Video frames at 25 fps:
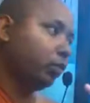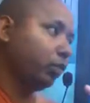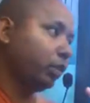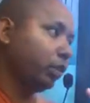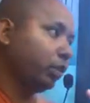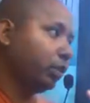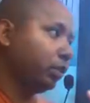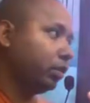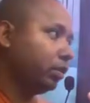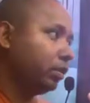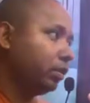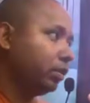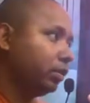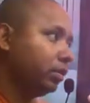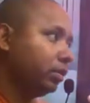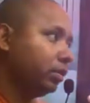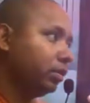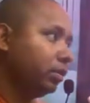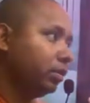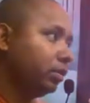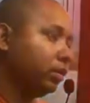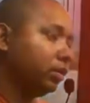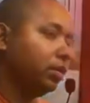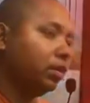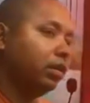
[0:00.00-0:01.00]
way.
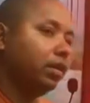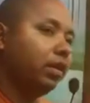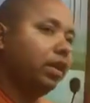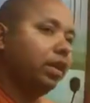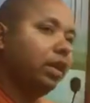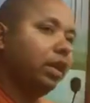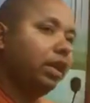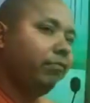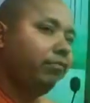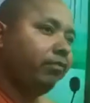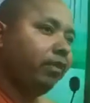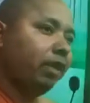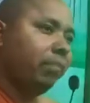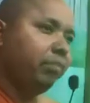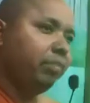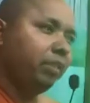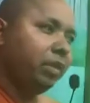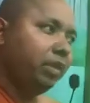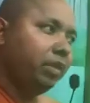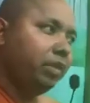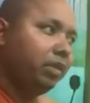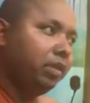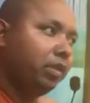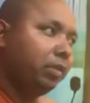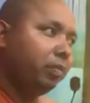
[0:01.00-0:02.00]
If I
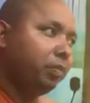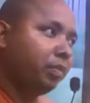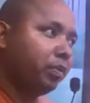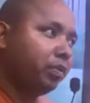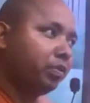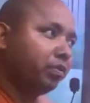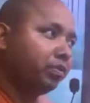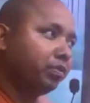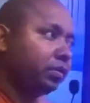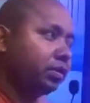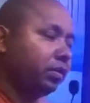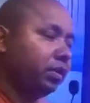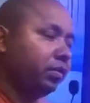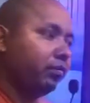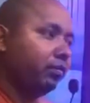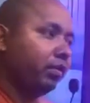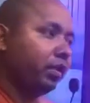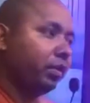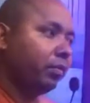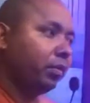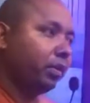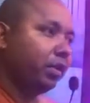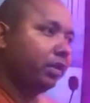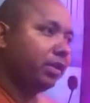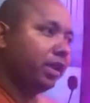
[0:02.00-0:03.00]
meet
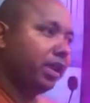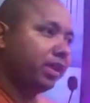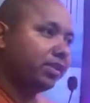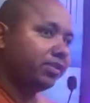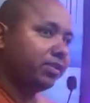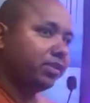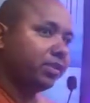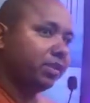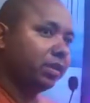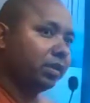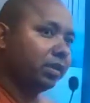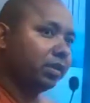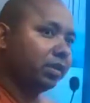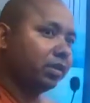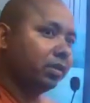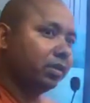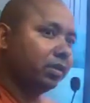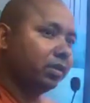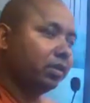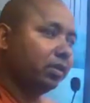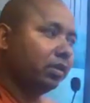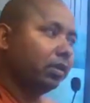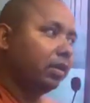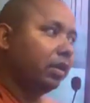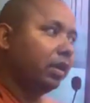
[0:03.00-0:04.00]
the ascetic
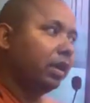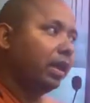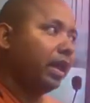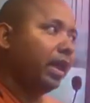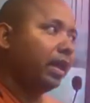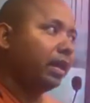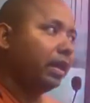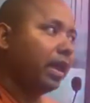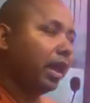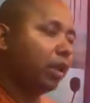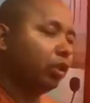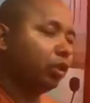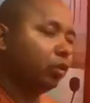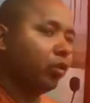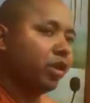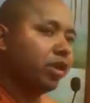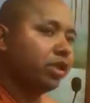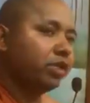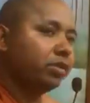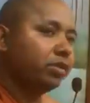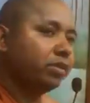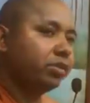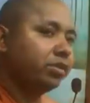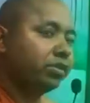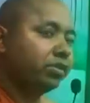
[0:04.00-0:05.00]
and I have
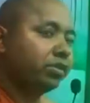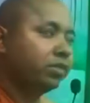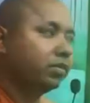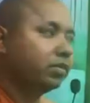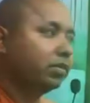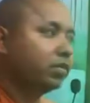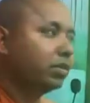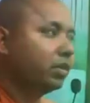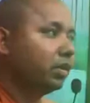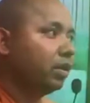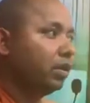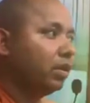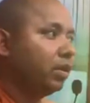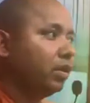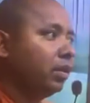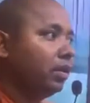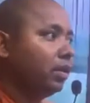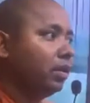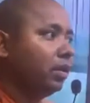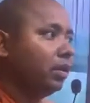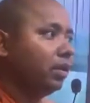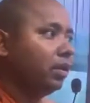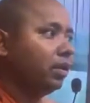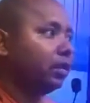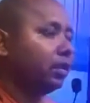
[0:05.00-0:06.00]
questions,
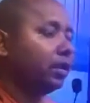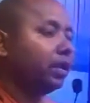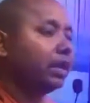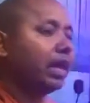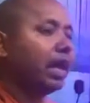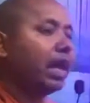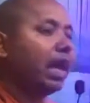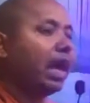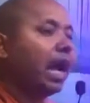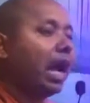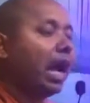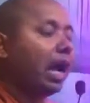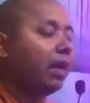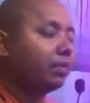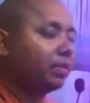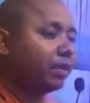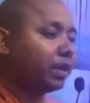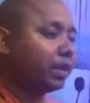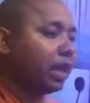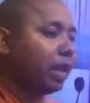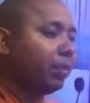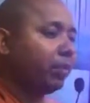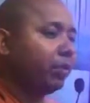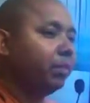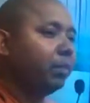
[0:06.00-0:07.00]
then after
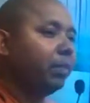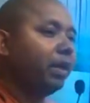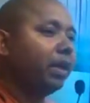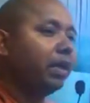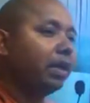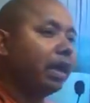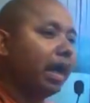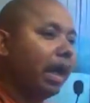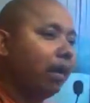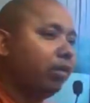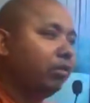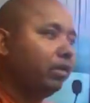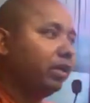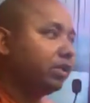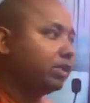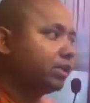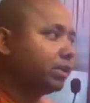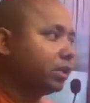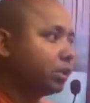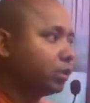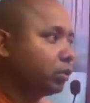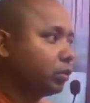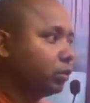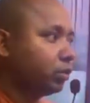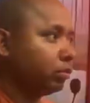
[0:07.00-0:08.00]
coming back I will
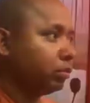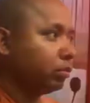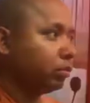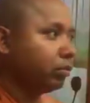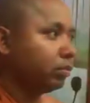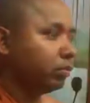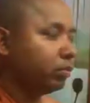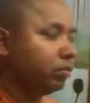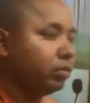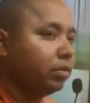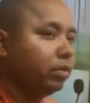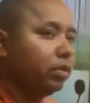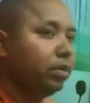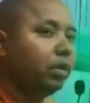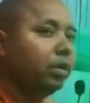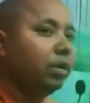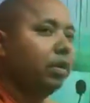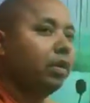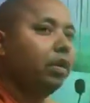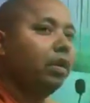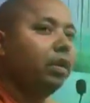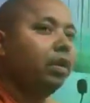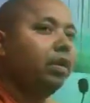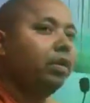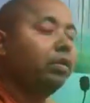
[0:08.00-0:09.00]
answer to you.
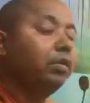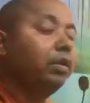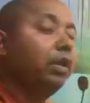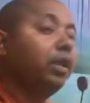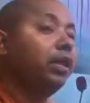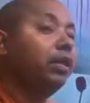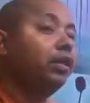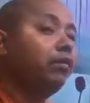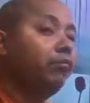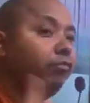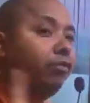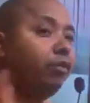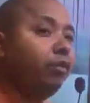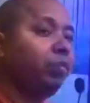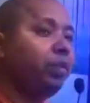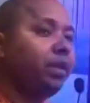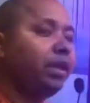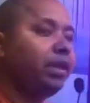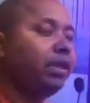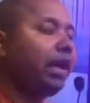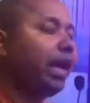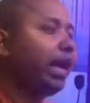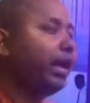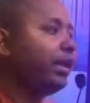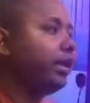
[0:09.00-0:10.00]
Then if you
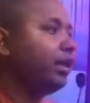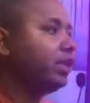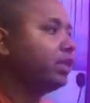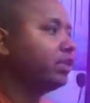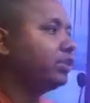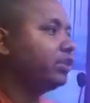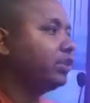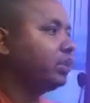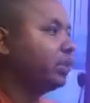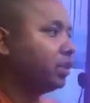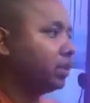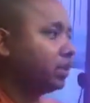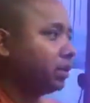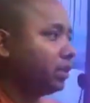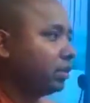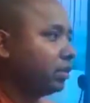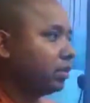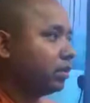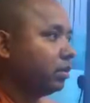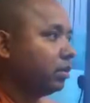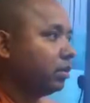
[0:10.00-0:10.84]
meet any ascetic